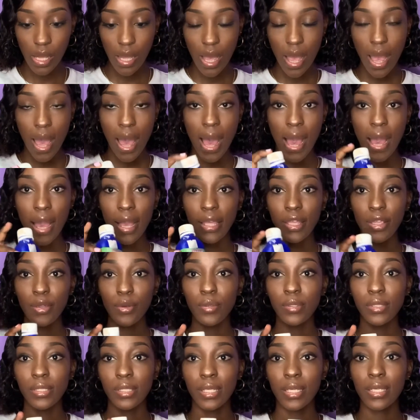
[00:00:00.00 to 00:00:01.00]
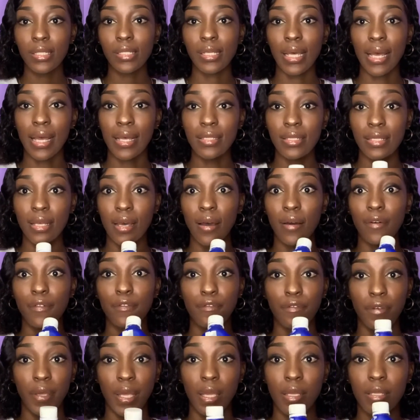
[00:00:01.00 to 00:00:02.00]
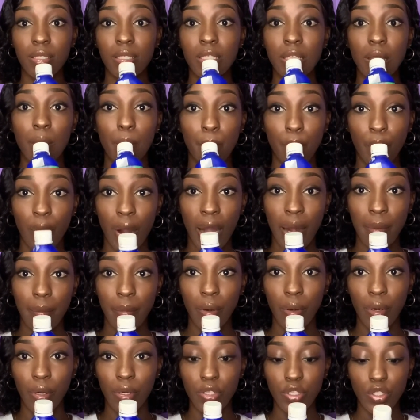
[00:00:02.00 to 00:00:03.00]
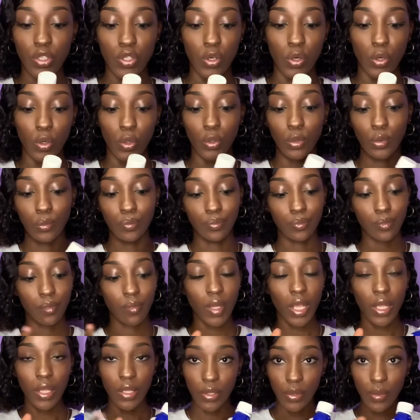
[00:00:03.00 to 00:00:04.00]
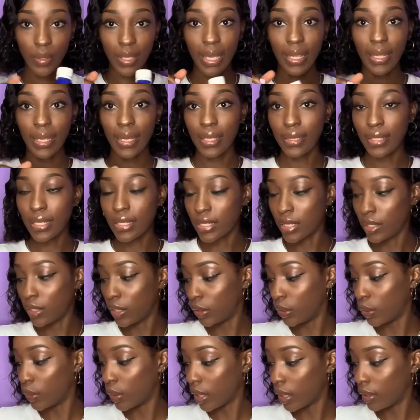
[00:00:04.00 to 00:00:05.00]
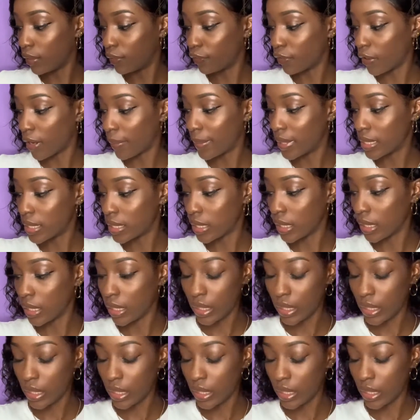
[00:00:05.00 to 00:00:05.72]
I use this as a face primer, so you can get this in a local pharmacy.